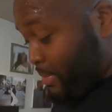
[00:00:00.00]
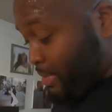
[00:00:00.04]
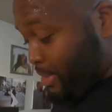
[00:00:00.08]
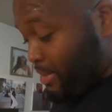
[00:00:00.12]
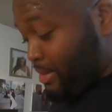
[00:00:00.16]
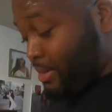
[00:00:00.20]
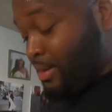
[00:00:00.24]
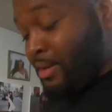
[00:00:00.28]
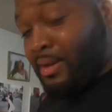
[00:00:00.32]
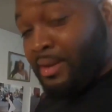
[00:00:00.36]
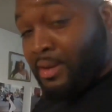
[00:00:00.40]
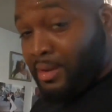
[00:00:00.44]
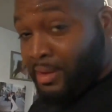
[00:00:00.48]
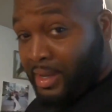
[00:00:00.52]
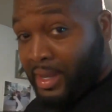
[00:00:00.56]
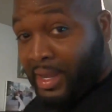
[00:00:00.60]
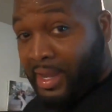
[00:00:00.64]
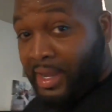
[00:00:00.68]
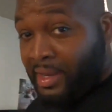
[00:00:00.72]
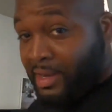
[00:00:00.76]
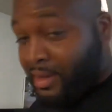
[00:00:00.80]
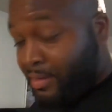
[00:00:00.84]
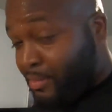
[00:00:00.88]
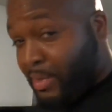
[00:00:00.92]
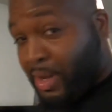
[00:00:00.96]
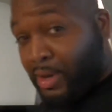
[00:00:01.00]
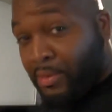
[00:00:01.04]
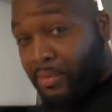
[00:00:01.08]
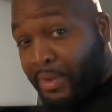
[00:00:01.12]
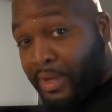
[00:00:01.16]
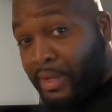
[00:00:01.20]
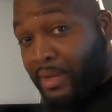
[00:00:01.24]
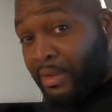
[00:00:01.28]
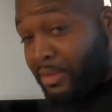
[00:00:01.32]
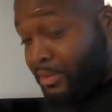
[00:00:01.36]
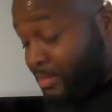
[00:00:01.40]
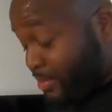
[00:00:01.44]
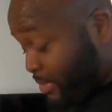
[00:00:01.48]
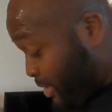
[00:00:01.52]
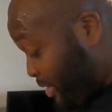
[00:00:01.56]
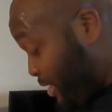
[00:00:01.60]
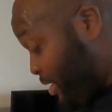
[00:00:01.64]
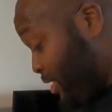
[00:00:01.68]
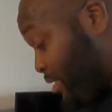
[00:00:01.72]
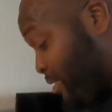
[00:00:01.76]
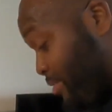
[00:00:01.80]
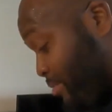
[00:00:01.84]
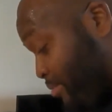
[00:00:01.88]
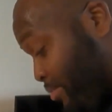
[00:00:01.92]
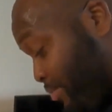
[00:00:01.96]
bit. You know, I ain't know about wins, but they
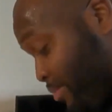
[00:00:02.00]
could have